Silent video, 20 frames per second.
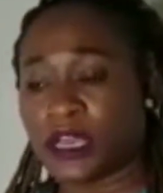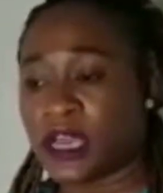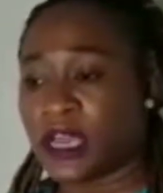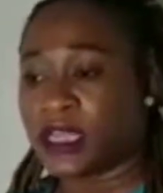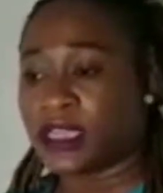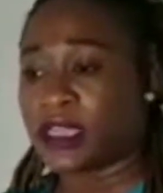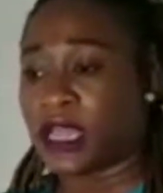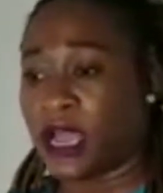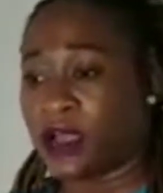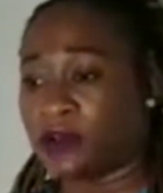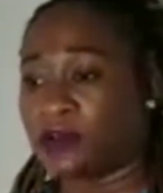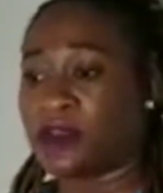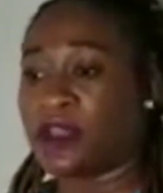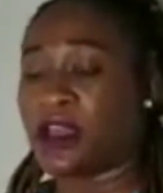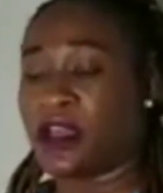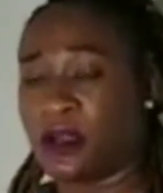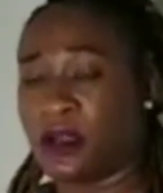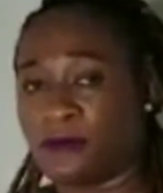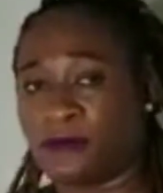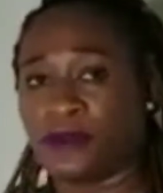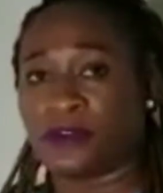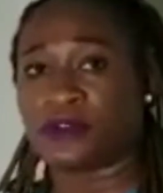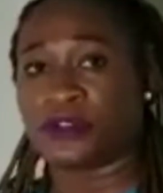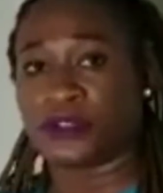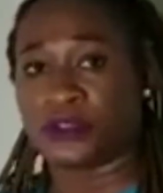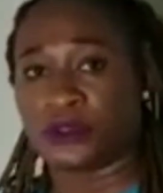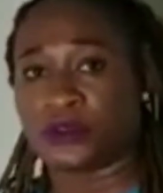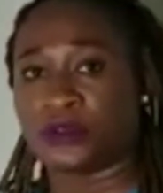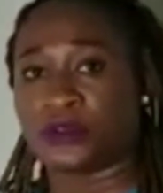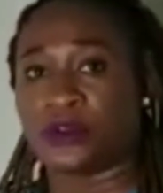That could help you
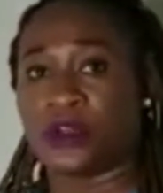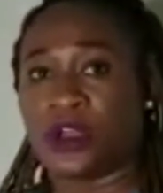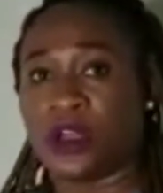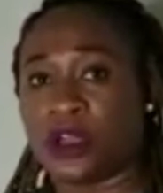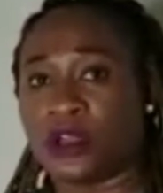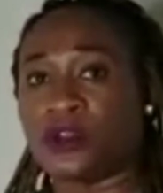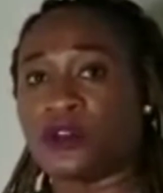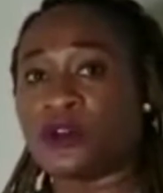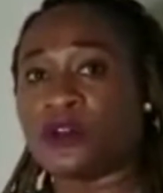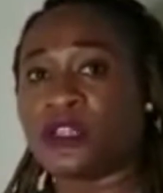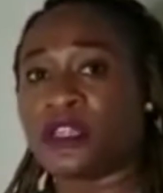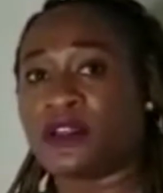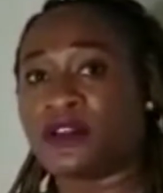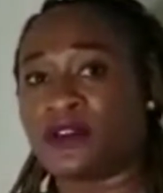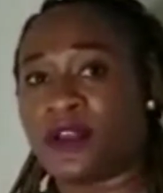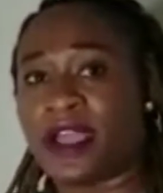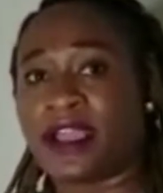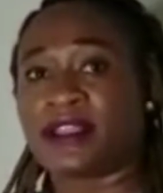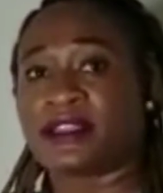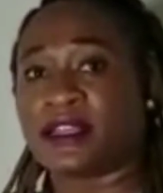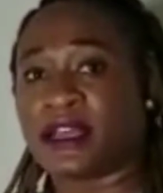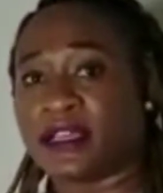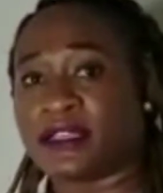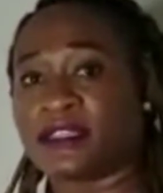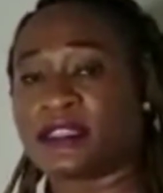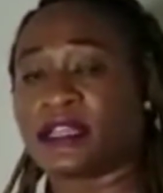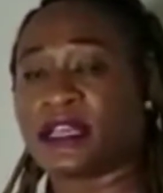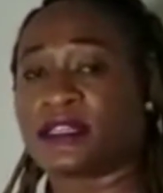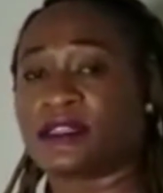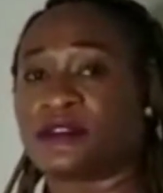to know the right
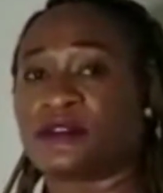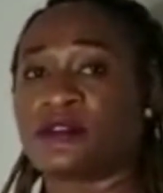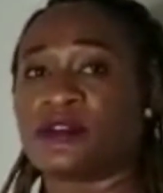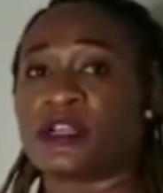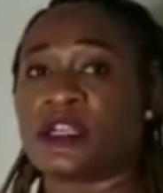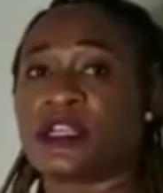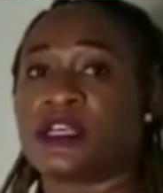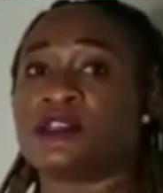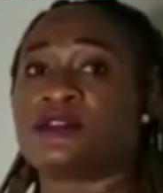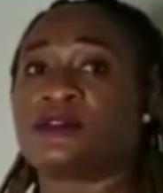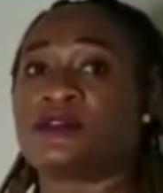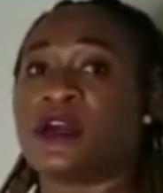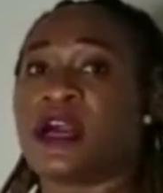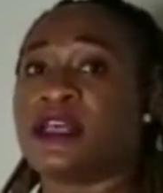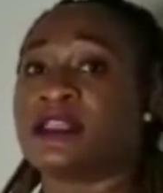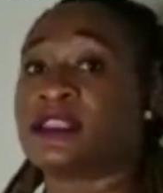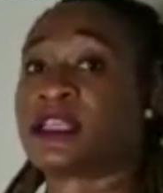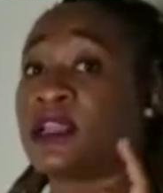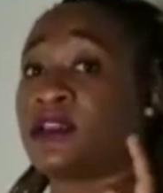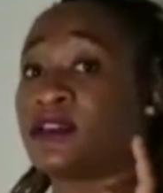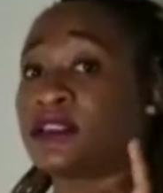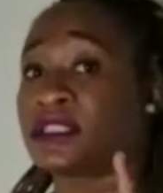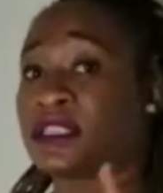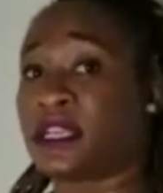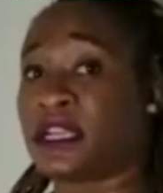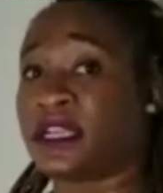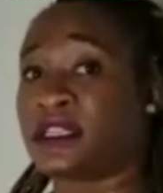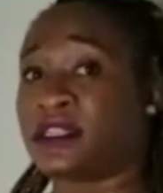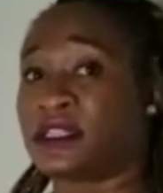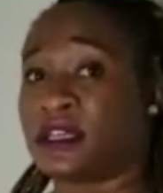answers to click to answer your
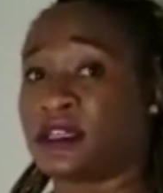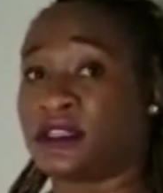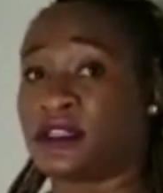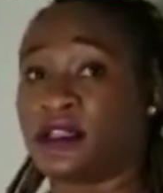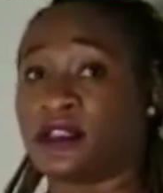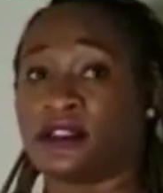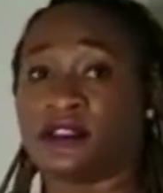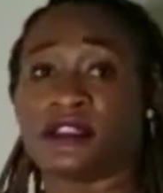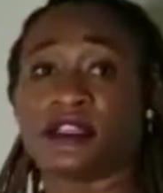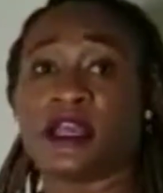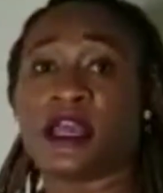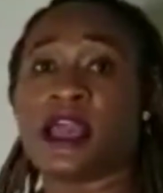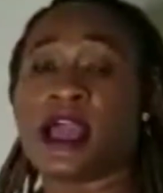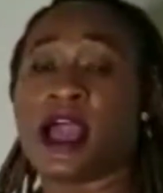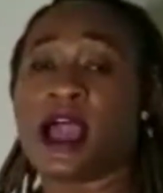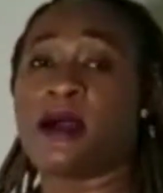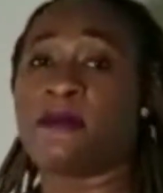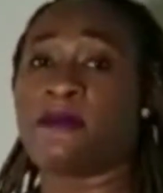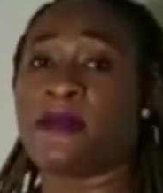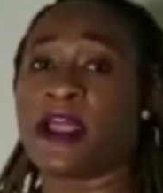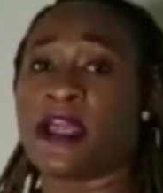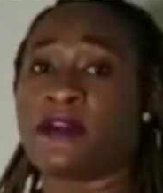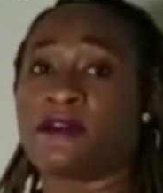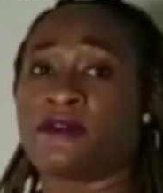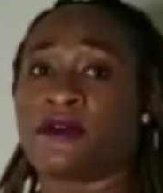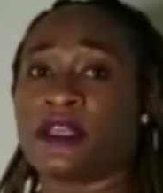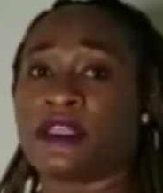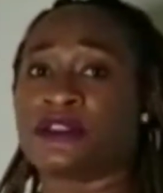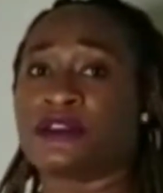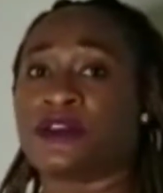selected and applied
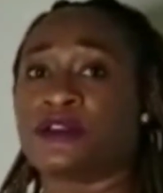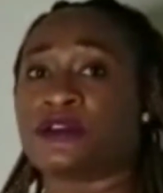questions.